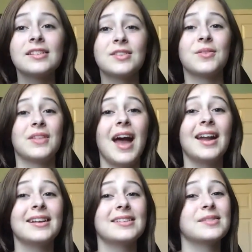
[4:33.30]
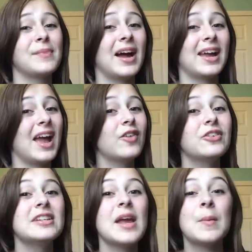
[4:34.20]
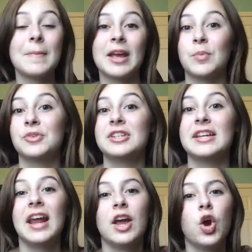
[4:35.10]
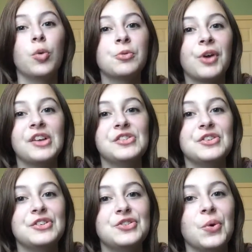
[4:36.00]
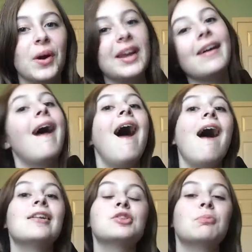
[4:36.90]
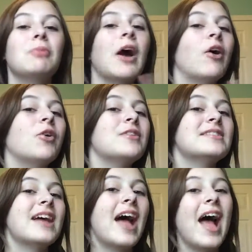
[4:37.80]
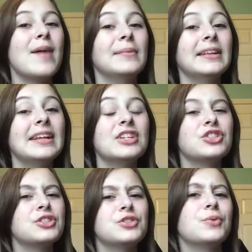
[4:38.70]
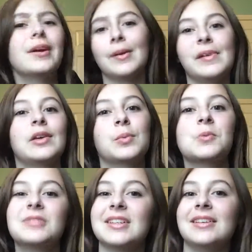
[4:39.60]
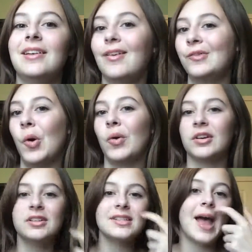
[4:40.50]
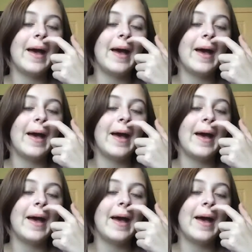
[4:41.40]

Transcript: So that is my everyday makeup routine. I hope you guys enjoyed. Tomorrow is Emily and she's doing a makeup routine, of course.